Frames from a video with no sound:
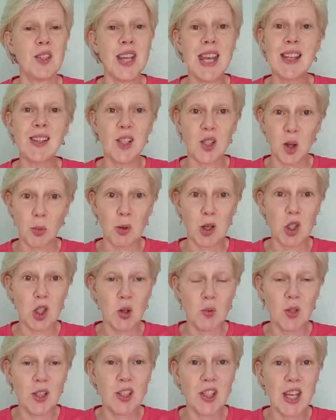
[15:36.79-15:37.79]
take this
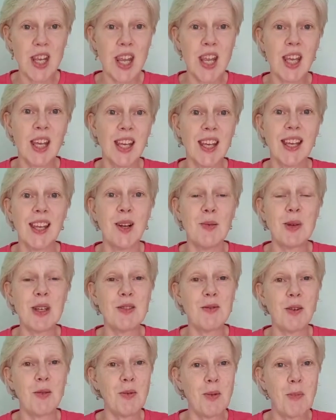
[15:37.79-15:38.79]
opportunity and a
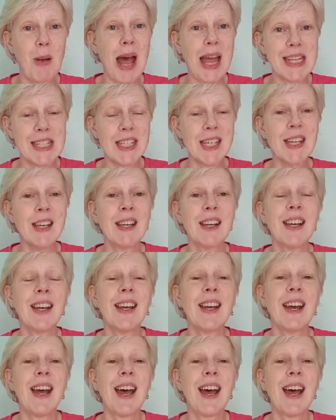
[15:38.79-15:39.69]
bit of a reminder,